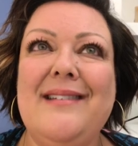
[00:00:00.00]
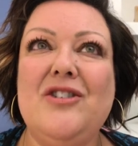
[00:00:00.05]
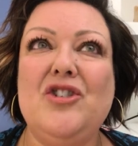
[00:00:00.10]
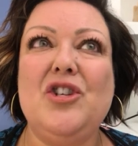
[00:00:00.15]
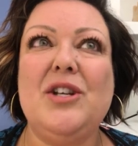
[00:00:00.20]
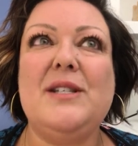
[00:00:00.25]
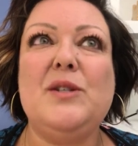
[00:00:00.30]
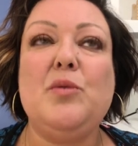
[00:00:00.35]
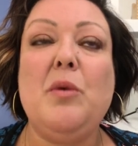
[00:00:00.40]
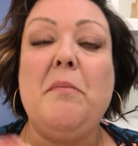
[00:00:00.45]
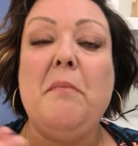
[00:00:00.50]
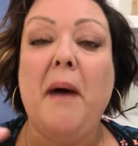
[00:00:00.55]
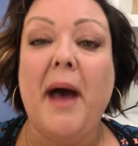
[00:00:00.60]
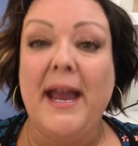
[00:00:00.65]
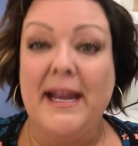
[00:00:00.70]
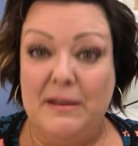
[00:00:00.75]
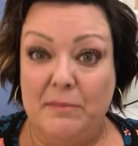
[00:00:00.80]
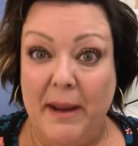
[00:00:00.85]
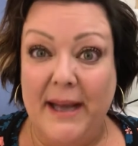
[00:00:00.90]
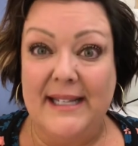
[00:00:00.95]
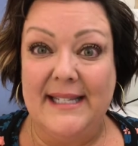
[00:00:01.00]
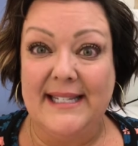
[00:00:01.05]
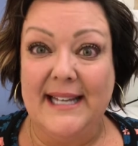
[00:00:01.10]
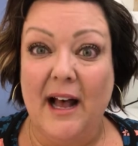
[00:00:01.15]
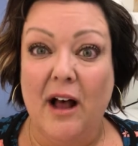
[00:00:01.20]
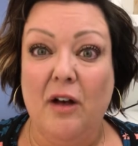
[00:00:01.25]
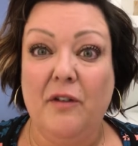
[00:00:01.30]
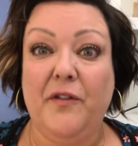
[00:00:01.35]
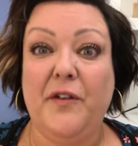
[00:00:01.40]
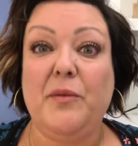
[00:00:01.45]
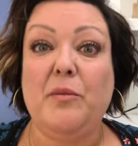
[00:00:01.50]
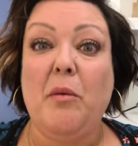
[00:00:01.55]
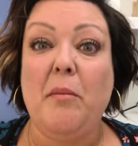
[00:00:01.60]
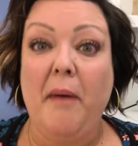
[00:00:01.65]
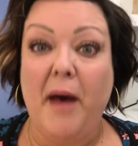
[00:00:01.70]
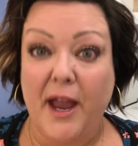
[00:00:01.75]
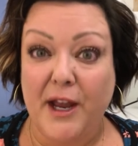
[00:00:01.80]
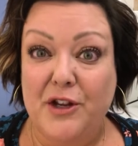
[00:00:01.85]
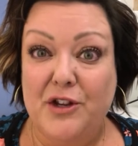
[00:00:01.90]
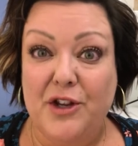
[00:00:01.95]
just remind myself and
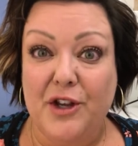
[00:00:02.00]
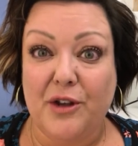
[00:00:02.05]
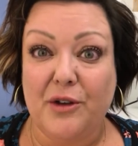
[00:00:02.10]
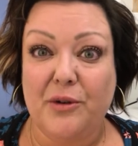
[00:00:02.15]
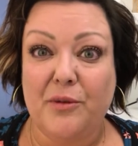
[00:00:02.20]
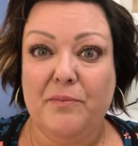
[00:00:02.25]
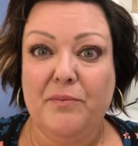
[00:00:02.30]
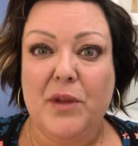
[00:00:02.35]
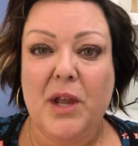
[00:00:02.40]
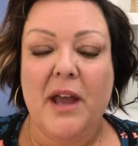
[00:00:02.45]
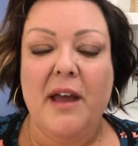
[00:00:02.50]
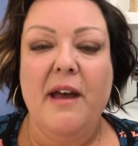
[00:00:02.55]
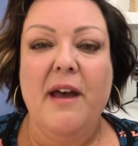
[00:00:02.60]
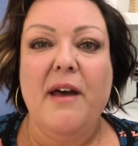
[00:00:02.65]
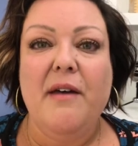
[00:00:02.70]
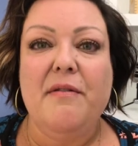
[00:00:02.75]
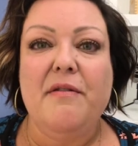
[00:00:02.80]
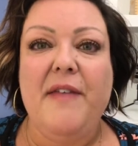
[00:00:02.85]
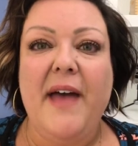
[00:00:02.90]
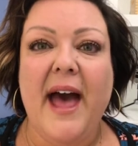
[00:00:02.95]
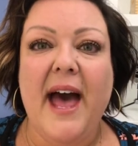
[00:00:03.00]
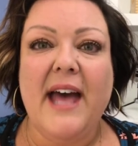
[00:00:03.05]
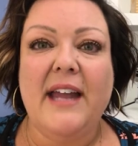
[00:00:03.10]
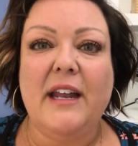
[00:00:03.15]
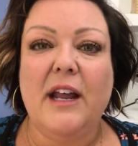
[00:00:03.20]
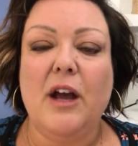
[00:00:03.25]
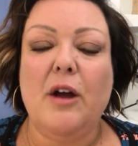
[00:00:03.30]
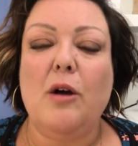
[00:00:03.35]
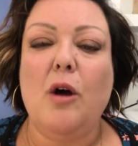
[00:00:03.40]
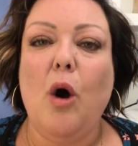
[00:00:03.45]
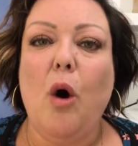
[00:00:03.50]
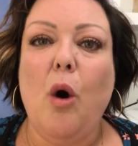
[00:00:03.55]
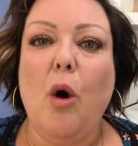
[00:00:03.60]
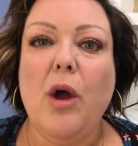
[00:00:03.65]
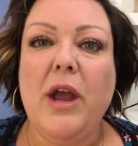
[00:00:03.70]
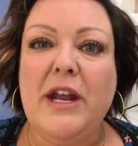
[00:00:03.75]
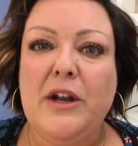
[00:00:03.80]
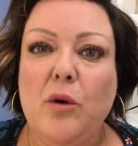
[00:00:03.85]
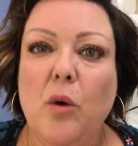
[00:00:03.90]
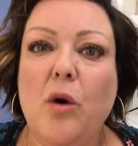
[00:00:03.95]
remind you that
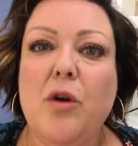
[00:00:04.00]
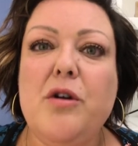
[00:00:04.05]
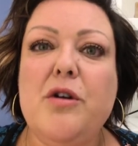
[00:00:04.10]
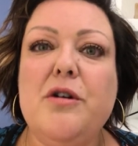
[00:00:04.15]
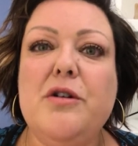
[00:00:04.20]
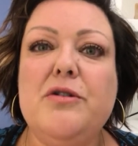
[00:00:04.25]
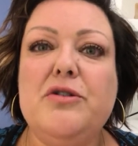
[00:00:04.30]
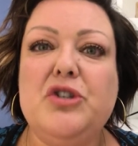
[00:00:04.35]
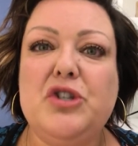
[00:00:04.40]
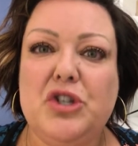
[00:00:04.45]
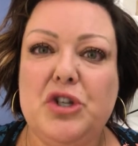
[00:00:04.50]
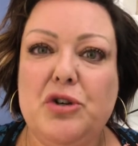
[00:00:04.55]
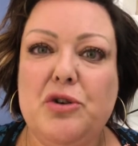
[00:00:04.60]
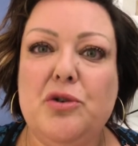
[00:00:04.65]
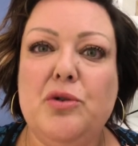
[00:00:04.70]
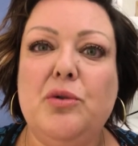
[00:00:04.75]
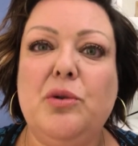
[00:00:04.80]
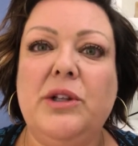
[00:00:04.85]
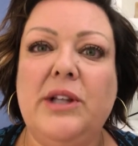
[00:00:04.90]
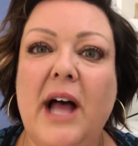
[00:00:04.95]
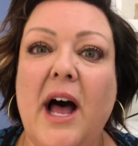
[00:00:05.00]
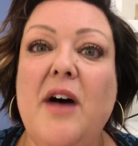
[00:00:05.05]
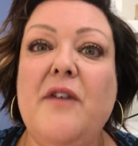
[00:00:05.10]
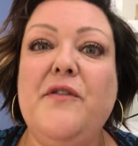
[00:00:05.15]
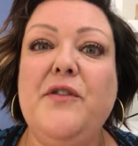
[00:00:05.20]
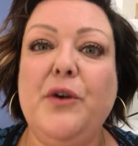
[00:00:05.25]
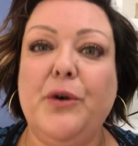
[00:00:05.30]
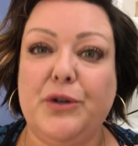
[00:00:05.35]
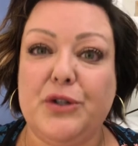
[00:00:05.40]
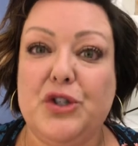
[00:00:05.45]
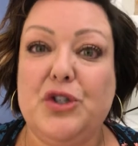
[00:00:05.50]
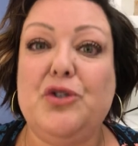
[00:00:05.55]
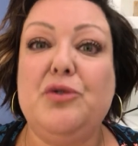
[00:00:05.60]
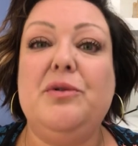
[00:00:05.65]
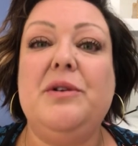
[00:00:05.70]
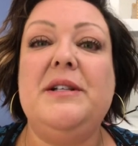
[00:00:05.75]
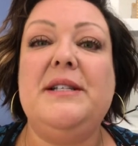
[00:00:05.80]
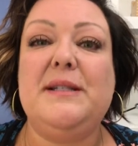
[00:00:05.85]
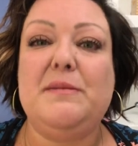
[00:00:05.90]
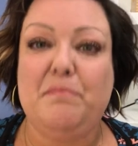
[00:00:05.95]
in order to love your
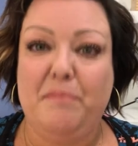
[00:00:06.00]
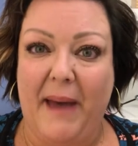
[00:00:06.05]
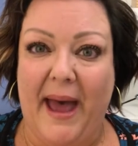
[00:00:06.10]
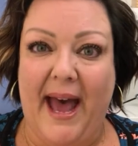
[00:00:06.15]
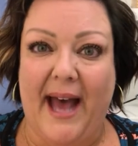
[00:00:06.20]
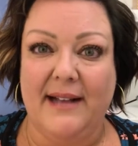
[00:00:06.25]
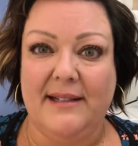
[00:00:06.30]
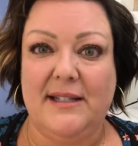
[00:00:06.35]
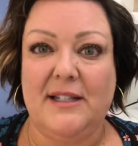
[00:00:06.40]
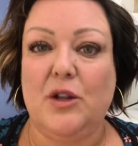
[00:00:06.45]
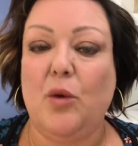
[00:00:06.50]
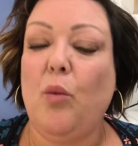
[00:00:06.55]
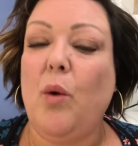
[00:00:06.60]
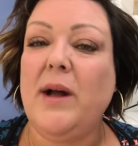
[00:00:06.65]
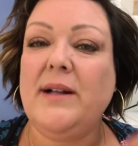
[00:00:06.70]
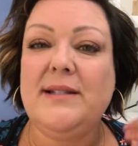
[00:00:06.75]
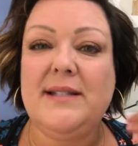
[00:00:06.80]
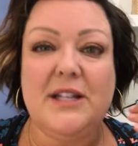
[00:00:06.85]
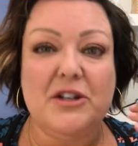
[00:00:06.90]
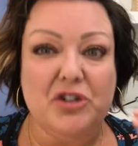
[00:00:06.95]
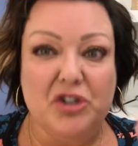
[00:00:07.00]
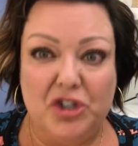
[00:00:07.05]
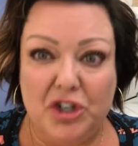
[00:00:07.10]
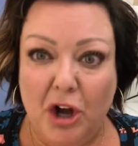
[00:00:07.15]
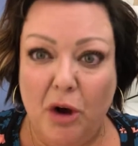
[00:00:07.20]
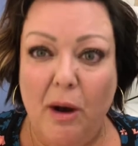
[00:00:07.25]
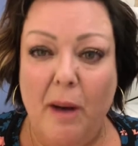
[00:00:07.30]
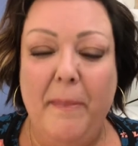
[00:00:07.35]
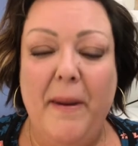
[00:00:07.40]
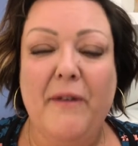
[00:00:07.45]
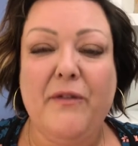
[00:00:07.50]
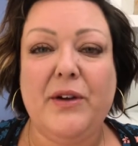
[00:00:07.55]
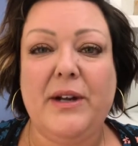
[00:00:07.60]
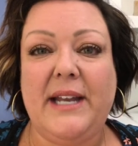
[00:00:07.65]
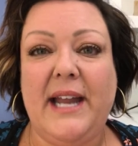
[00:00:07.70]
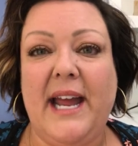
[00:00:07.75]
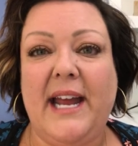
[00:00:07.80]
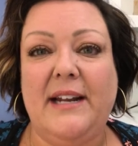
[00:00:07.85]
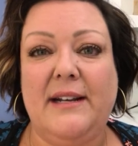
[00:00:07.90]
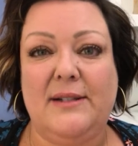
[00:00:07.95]
students best, the ones that show up every
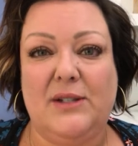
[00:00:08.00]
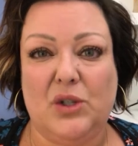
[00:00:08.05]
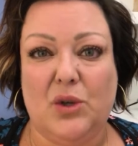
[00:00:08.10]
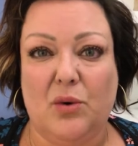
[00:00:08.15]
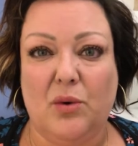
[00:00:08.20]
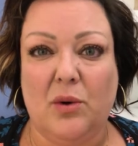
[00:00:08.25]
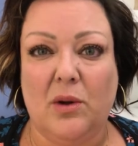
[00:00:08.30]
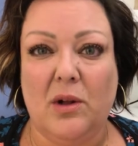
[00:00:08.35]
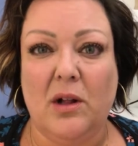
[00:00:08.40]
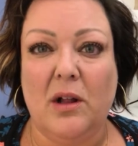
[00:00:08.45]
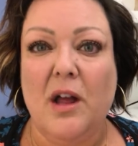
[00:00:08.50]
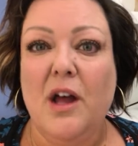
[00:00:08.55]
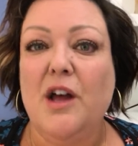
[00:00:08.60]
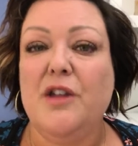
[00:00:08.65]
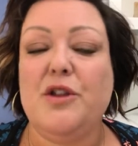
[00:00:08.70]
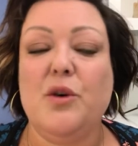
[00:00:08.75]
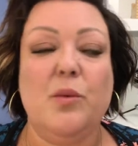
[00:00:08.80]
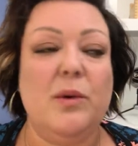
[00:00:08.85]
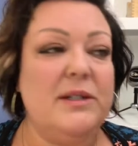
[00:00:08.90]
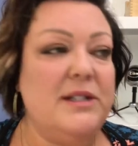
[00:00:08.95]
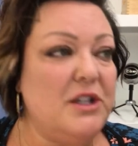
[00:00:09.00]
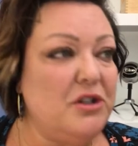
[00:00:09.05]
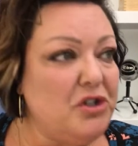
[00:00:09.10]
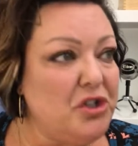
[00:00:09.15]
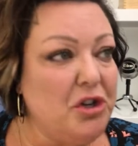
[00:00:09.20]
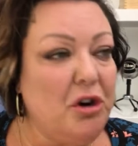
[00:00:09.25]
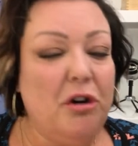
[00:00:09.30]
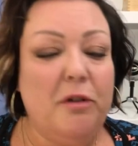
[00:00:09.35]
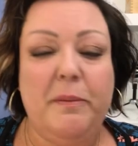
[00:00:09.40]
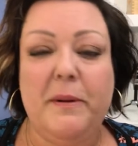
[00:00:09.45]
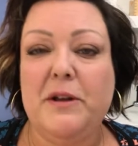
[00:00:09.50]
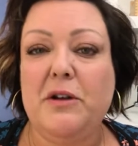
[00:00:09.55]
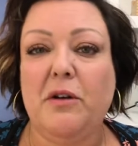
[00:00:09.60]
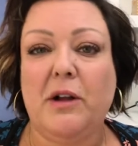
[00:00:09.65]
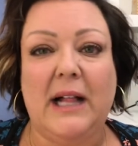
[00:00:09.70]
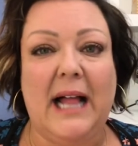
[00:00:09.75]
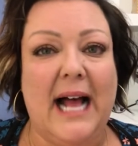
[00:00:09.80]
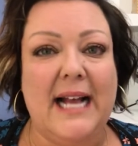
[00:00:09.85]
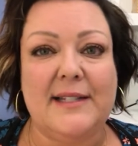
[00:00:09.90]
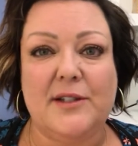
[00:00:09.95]
day to school, the ones that show up in your
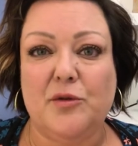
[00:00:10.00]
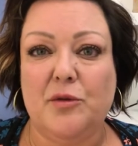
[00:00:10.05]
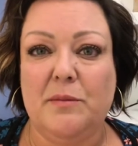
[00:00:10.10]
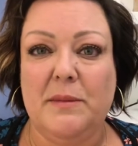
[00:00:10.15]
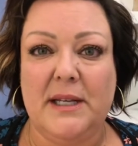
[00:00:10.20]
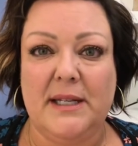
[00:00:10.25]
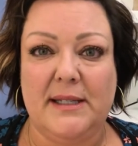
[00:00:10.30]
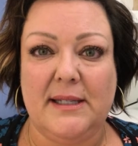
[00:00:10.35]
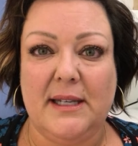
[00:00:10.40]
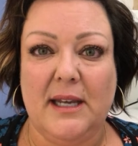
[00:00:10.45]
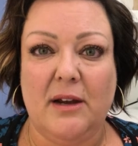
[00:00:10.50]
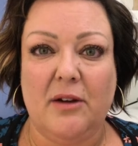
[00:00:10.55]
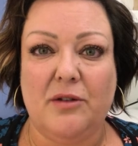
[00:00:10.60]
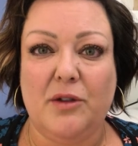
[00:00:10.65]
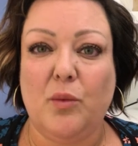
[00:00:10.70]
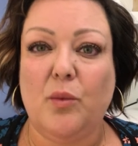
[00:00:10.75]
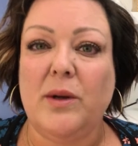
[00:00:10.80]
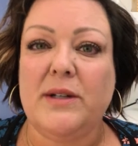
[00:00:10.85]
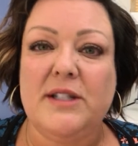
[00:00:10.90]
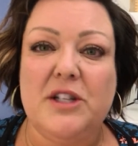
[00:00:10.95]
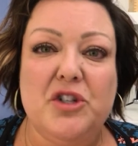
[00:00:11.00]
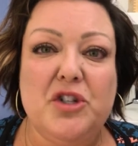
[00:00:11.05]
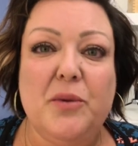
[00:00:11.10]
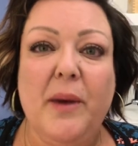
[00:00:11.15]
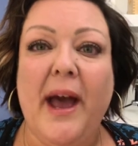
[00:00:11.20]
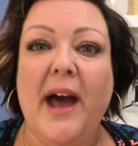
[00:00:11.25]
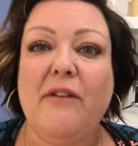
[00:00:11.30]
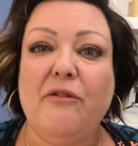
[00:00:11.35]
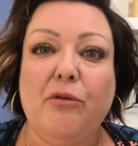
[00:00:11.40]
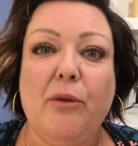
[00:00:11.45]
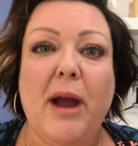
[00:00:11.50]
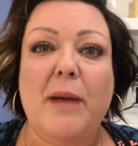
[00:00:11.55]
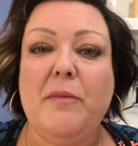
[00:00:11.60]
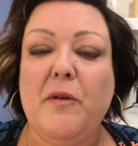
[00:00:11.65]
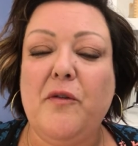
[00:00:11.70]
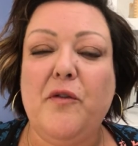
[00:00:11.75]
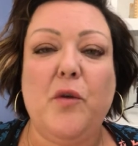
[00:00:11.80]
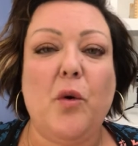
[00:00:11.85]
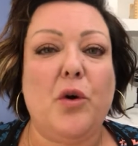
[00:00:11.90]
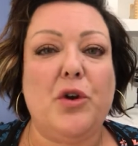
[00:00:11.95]
classroom this year, the ones that you have right
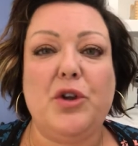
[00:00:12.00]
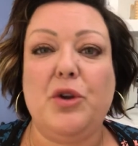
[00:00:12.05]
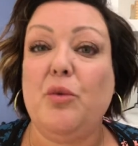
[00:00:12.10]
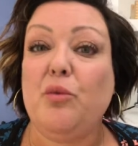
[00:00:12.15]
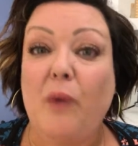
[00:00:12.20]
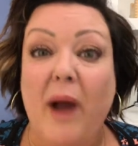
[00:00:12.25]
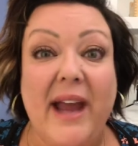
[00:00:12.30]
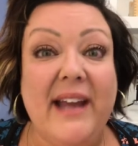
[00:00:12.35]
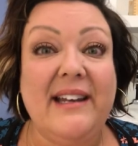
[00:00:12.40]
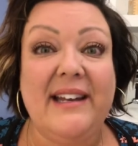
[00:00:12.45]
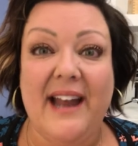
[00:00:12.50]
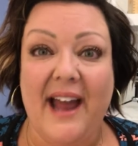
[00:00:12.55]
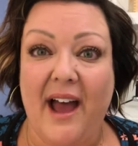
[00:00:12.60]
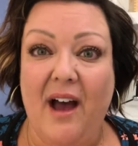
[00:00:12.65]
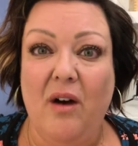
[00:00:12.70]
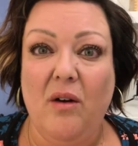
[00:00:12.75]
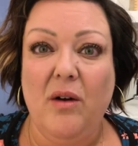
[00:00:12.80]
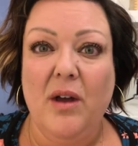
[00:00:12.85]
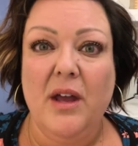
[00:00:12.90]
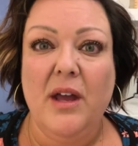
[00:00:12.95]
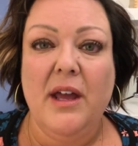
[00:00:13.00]
before you right now,